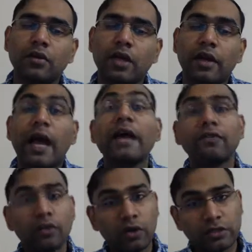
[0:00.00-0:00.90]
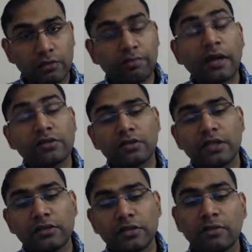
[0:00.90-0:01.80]
And I focus on positive
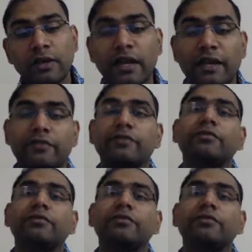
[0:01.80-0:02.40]
things in my life.